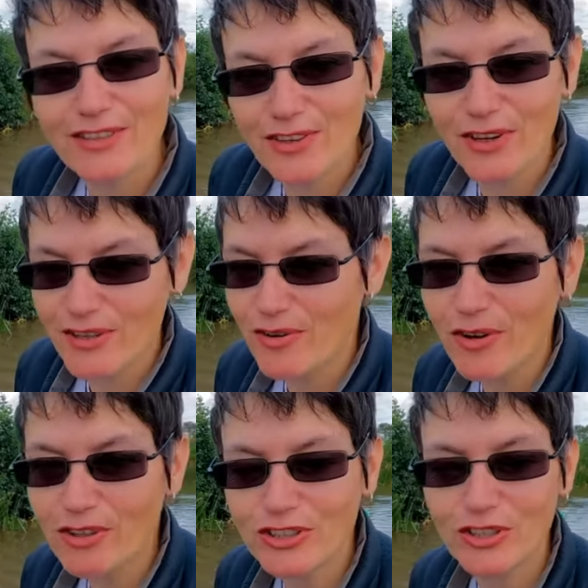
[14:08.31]
thought they were
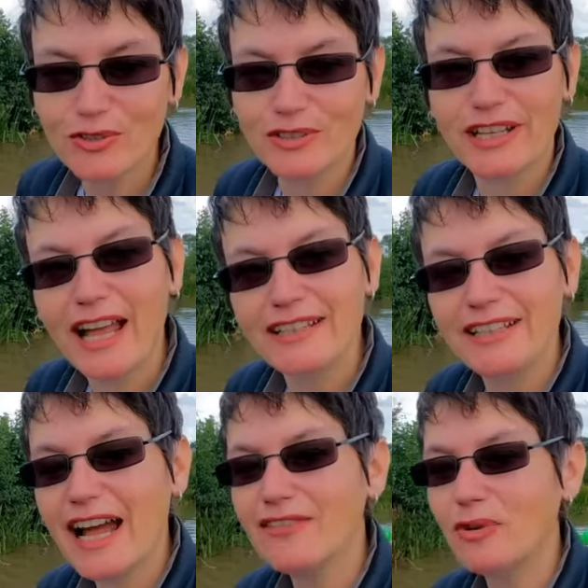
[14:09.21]
all cool and I
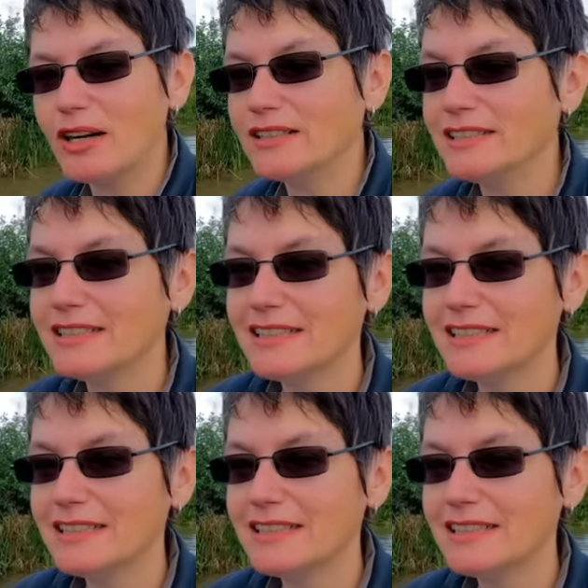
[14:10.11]
didn't have one.